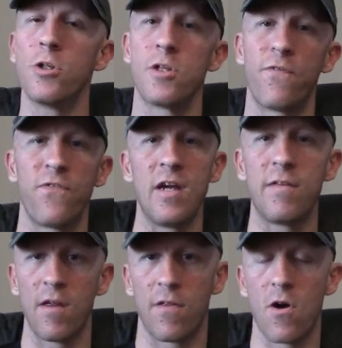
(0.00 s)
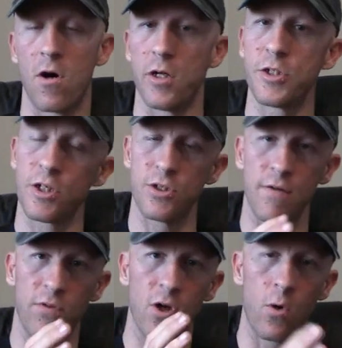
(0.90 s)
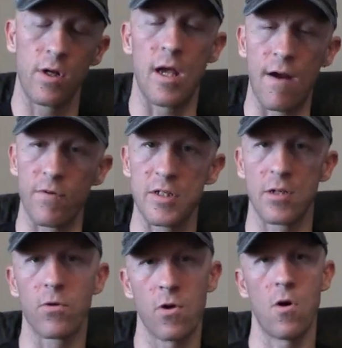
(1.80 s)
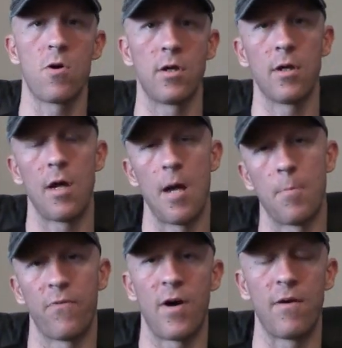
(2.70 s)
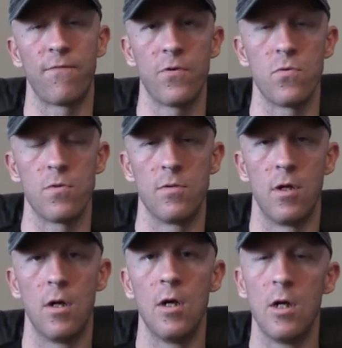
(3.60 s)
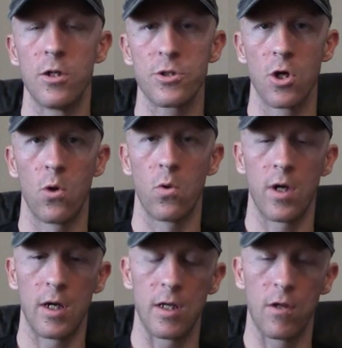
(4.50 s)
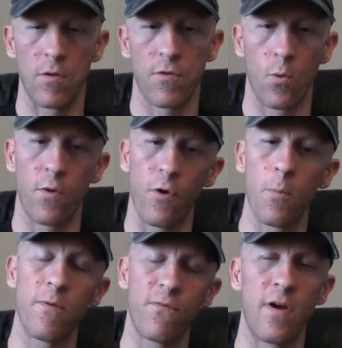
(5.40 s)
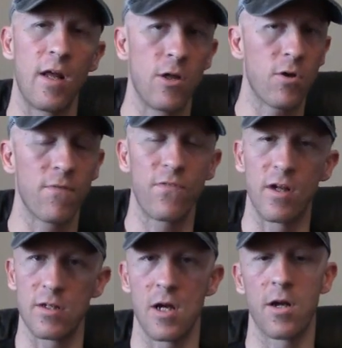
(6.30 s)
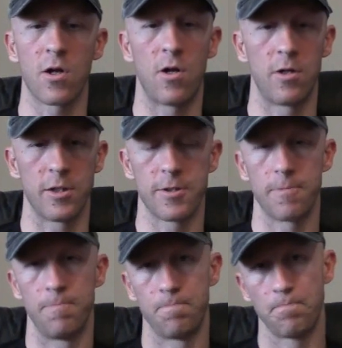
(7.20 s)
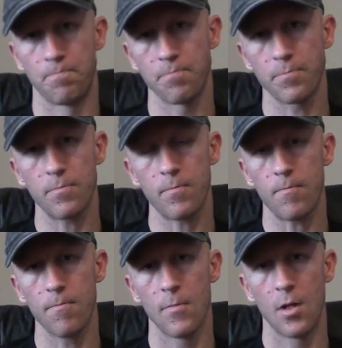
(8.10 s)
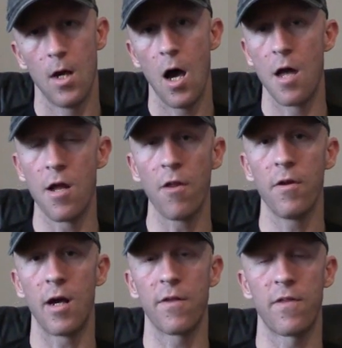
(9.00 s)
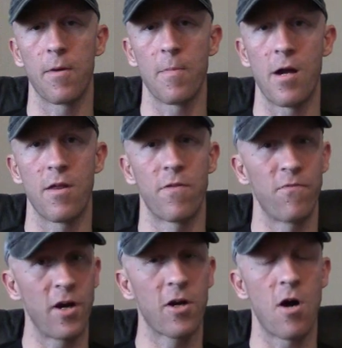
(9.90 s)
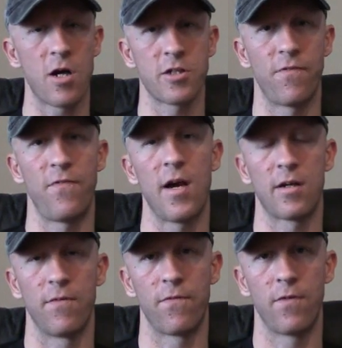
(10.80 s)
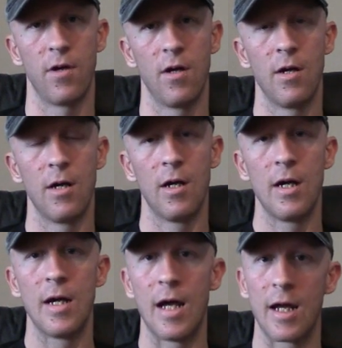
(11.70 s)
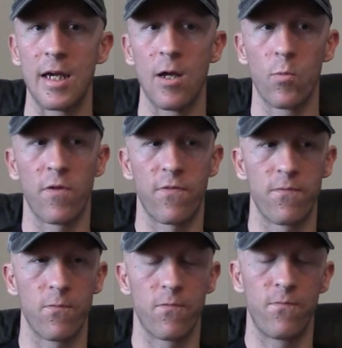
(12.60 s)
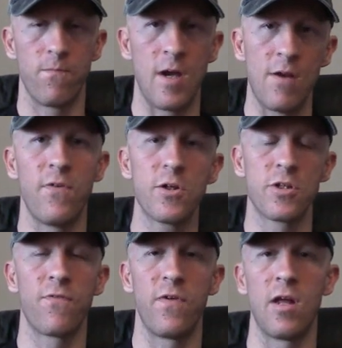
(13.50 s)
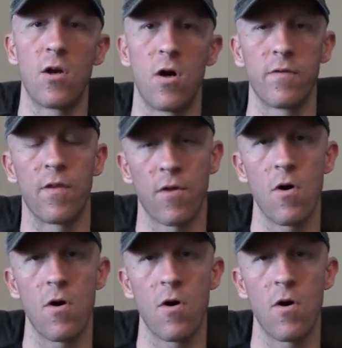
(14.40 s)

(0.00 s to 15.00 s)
to feed these colonies because you have to go into every single colony and provide food. So with open feeding, you can feed a ton of colonies. Another nice thing about it is very cost effective. Again, with individually feeding all these